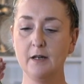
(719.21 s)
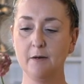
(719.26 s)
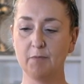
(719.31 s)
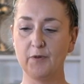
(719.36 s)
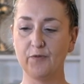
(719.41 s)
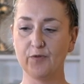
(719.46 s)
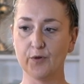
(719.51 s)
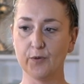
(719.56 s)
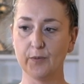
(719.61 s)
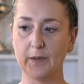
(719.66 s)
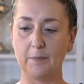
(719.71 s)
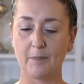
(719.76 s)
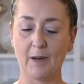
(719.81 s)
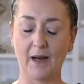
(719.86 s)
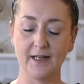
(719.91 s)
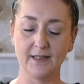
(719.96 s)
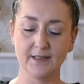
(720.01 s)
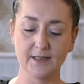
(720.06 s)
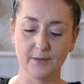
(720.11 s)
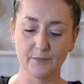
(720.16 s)
before we
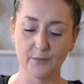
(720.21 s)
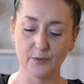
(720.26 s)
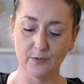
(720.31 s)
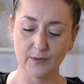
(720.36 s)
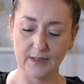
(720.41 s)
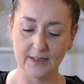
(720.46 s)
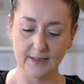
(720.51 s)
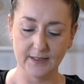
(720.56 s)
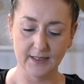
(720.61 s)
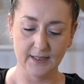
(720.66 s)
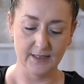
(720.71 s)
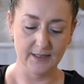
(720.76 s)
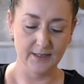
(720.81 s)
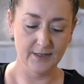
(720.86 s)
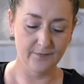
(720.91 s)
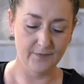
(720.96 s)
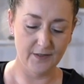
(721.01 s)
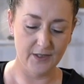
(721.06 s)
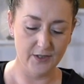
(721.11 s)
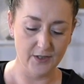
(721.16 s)
place them all in
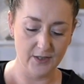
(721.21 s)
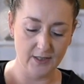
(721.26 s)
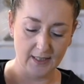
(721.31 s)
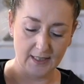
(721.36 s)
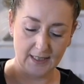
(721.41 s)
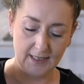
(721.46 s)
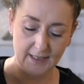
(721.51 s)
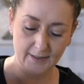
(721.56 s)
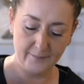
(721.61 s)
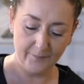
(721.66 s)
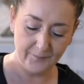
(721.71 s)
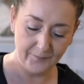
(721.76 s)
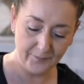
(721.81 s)
individually.